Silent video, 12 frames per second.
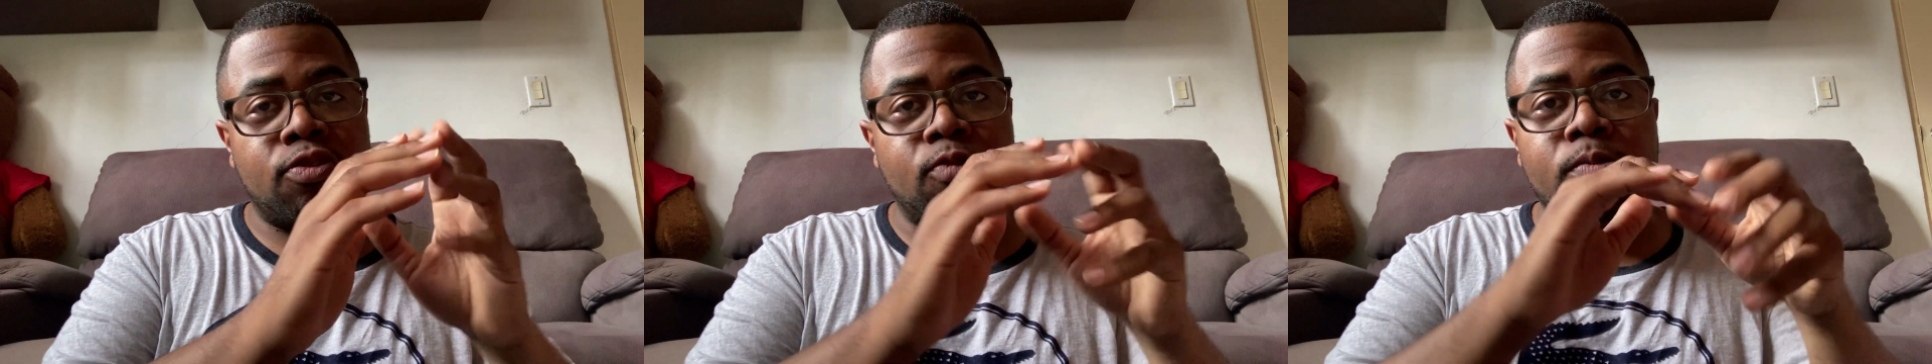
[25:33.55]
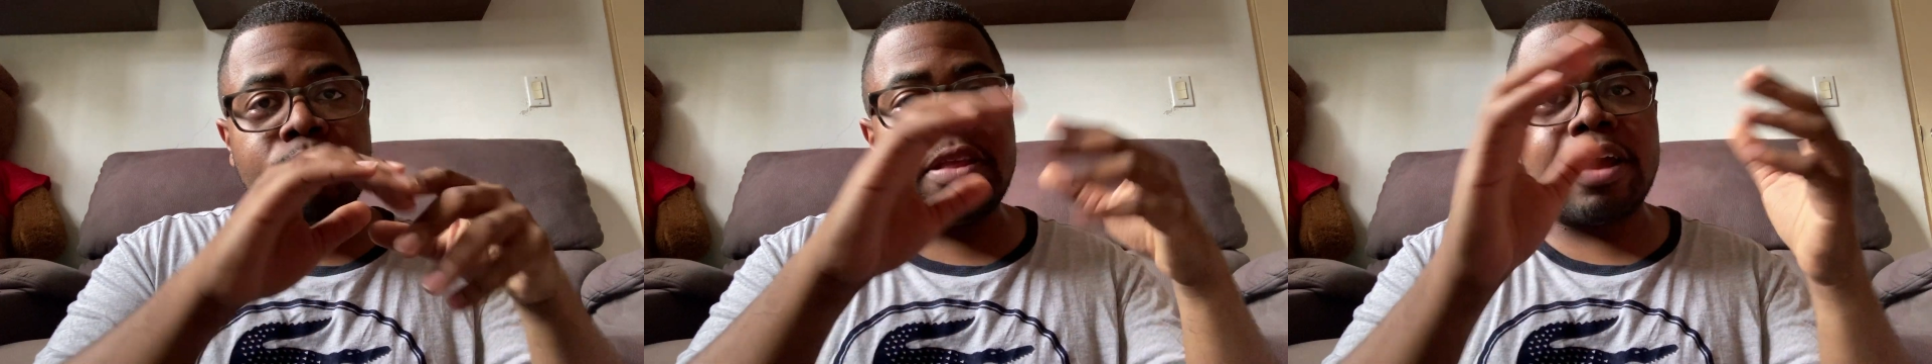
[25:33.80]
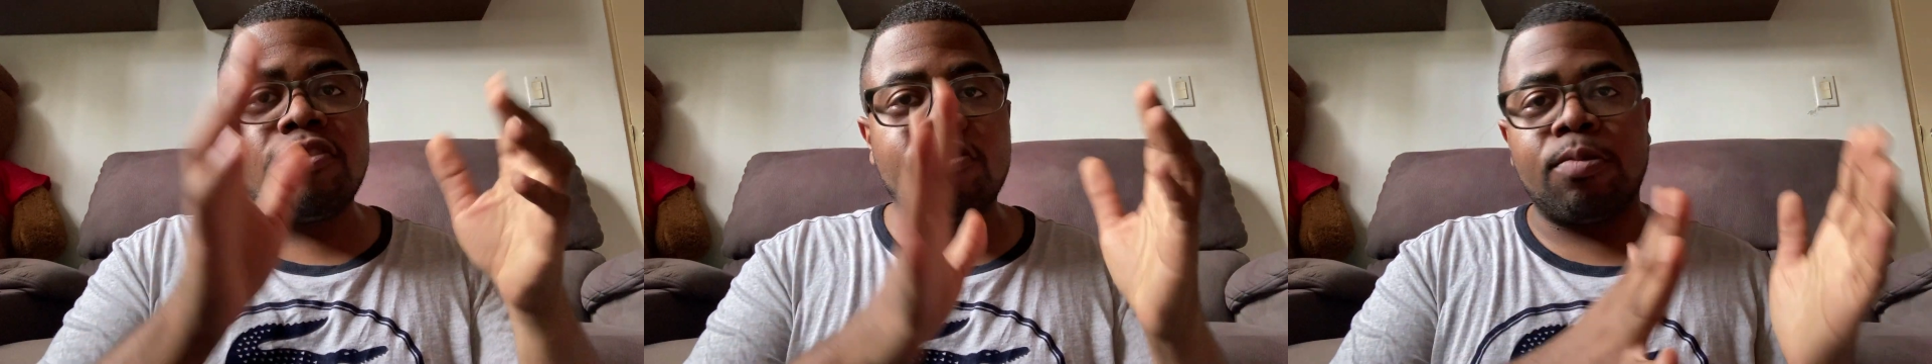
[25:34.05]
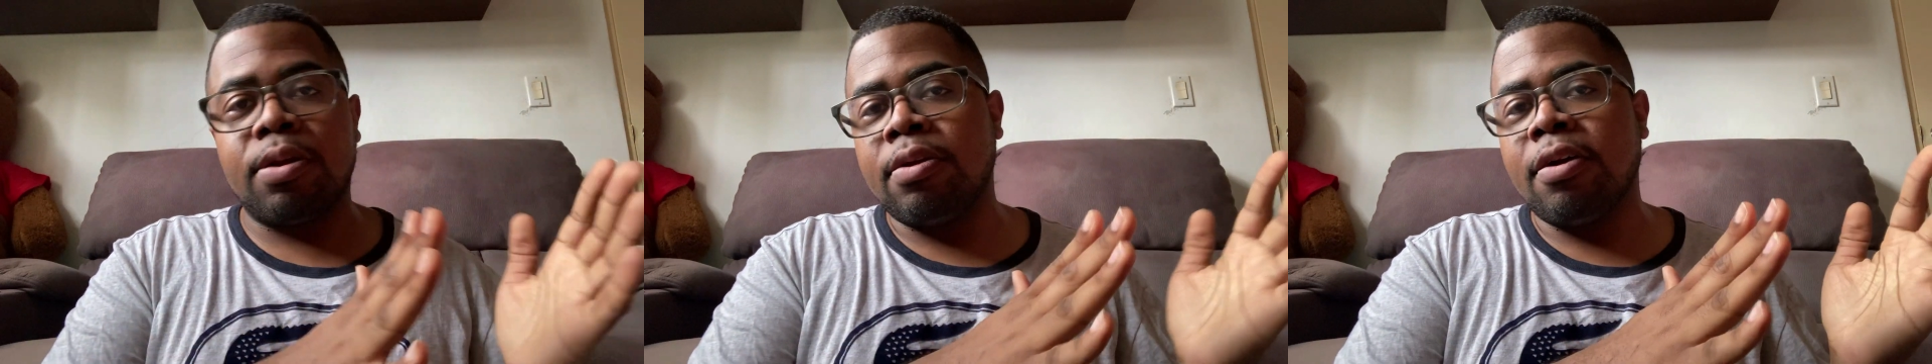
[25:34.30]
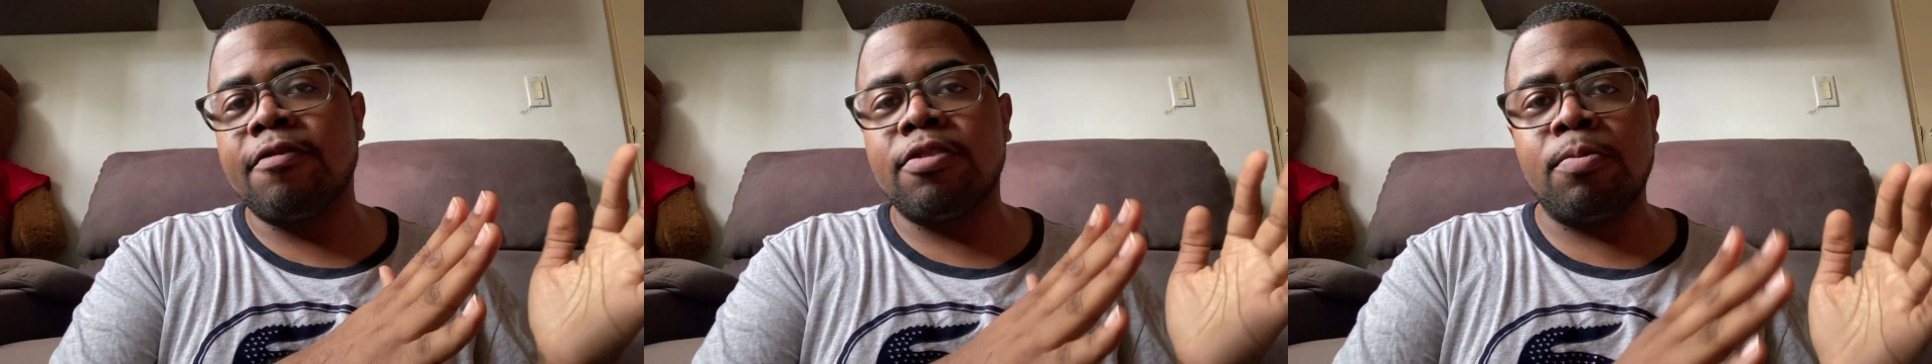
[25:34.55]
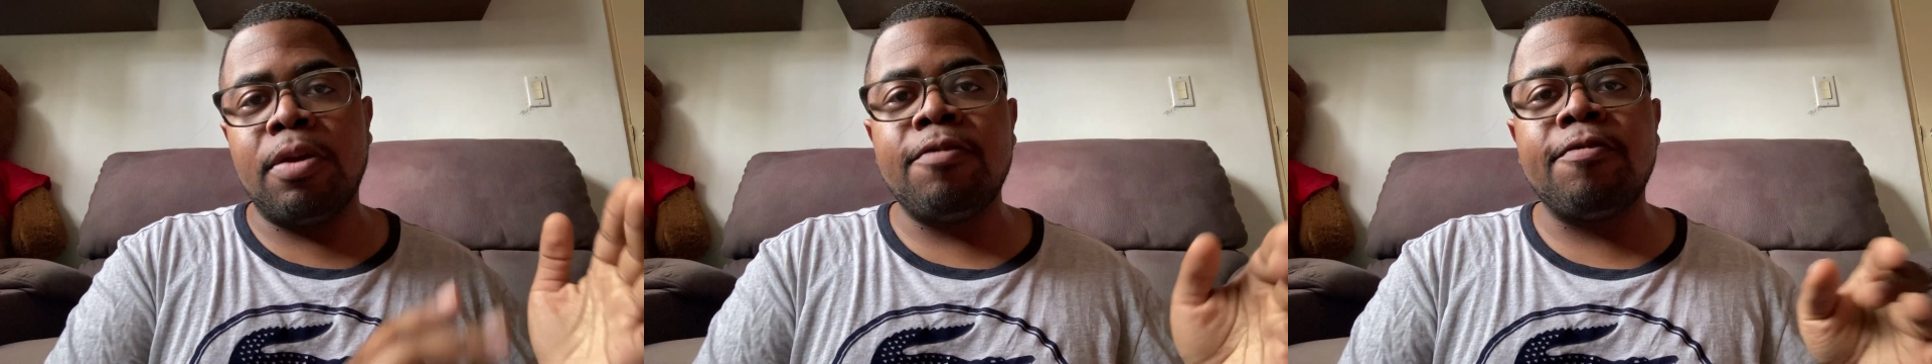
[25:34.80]
do that squaring of the
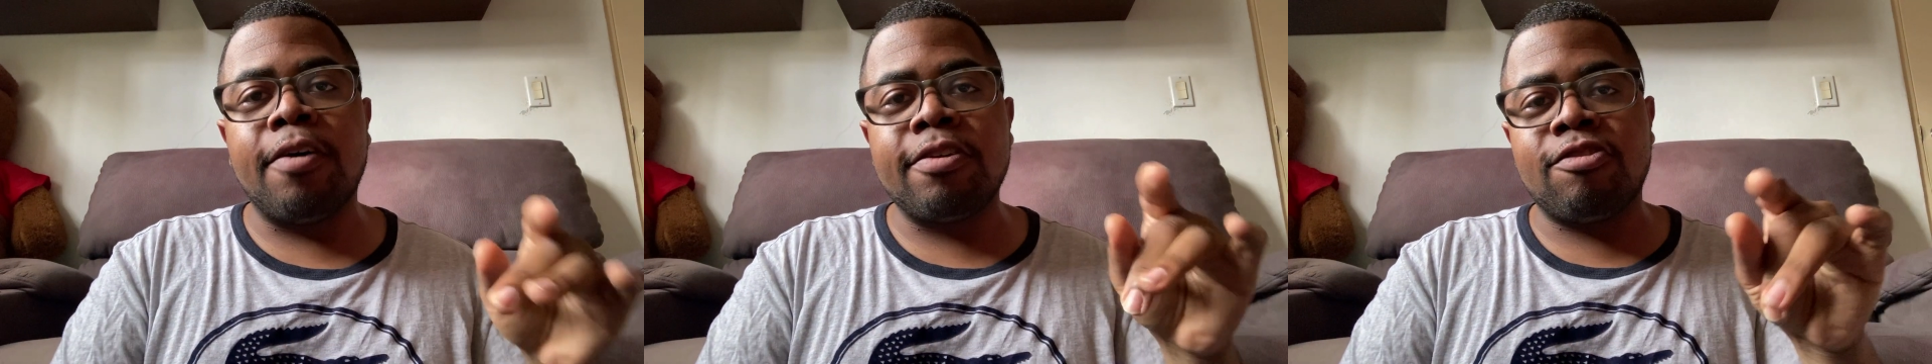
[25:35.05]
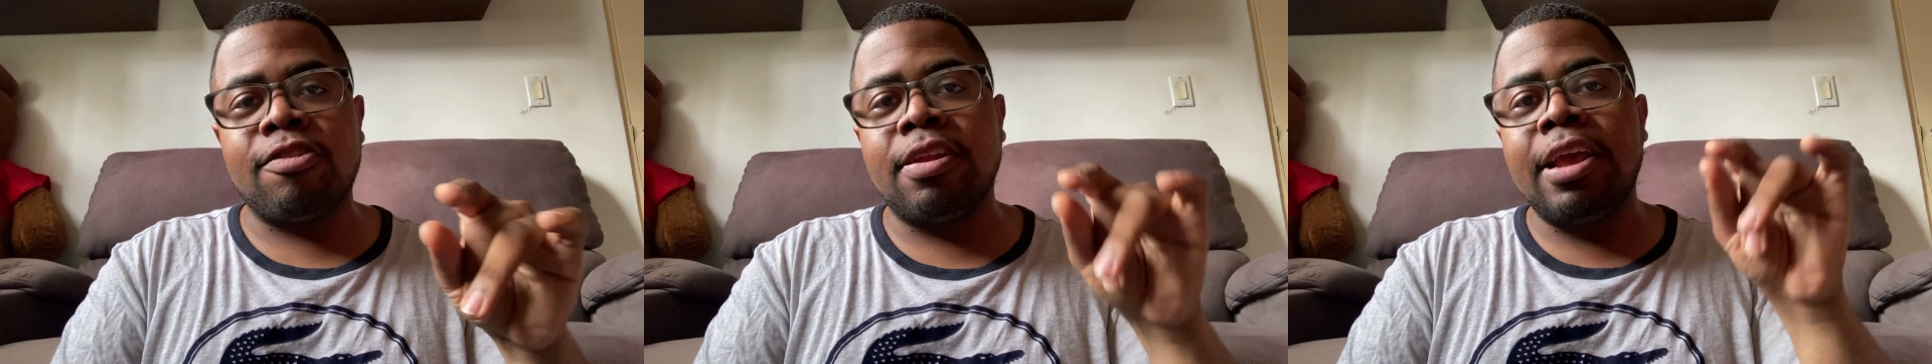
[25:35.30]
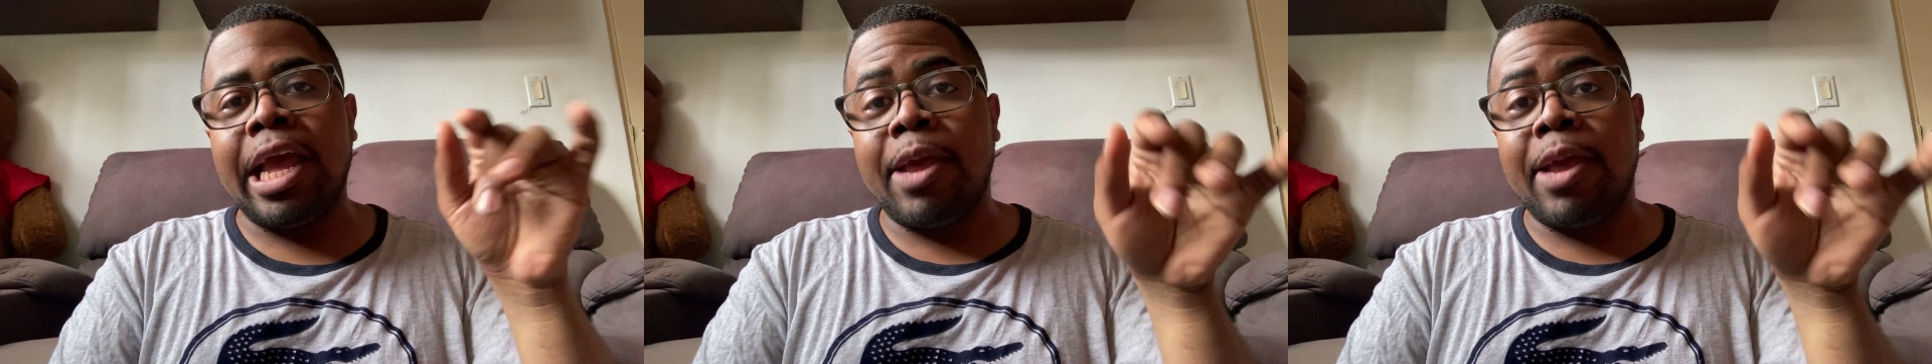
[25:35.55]
wave function